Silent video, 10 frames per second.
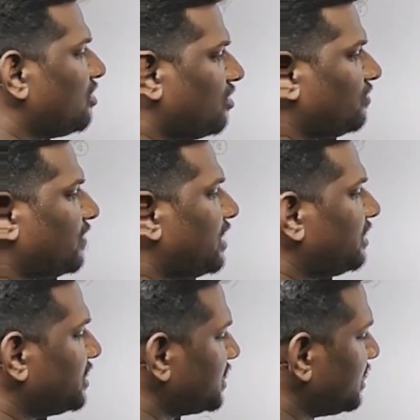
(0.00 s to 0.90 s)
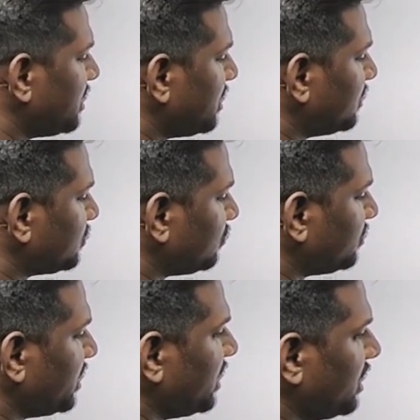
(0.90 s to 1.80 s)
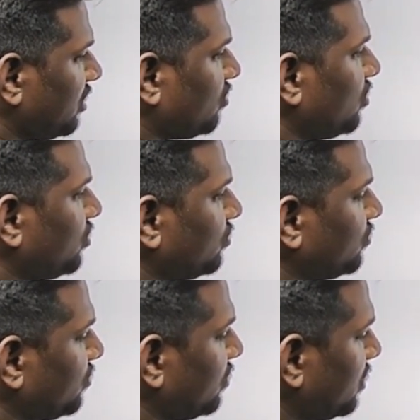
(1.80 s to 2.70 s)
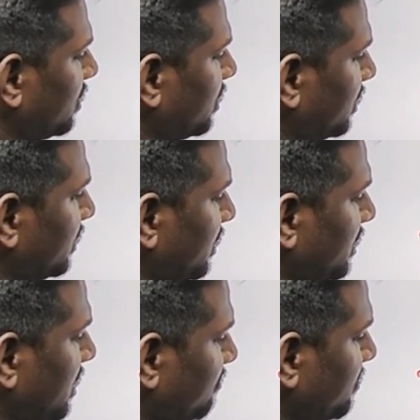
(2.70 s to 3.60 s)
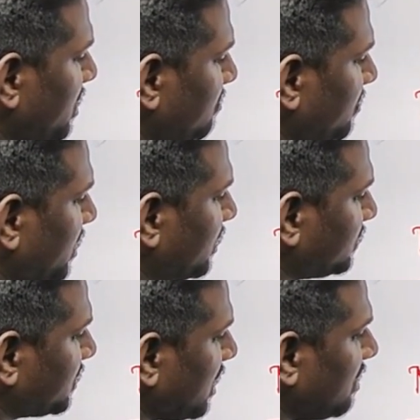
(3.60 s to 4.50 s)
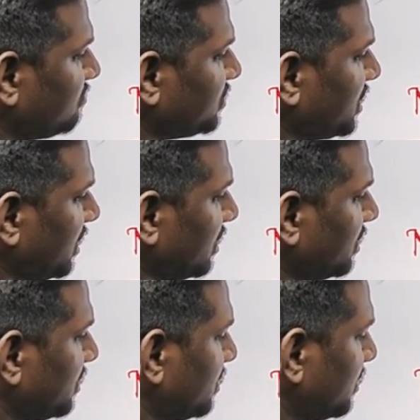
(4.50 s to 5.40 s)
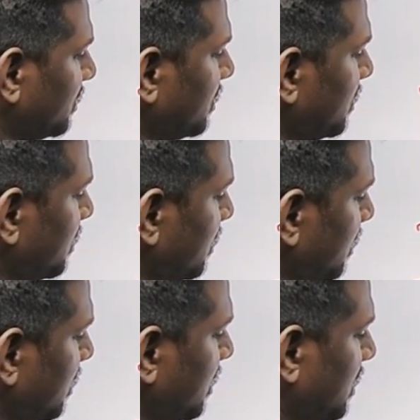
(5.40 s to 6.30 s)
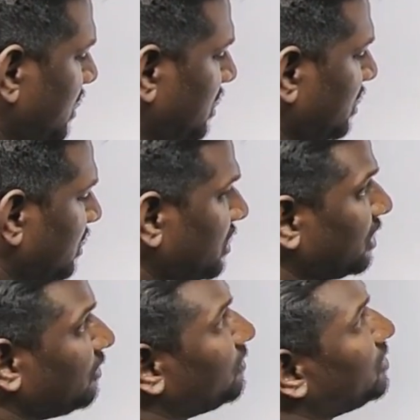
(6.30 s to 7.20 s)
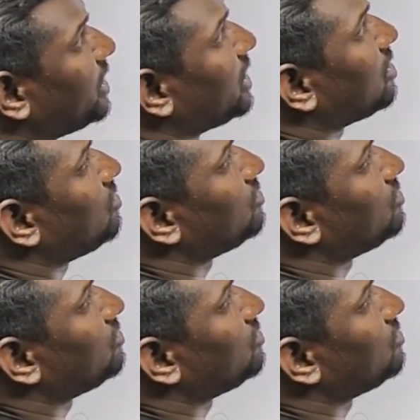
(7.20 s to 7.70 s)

You have to find the t. So t equal to ma minus mg, and if you take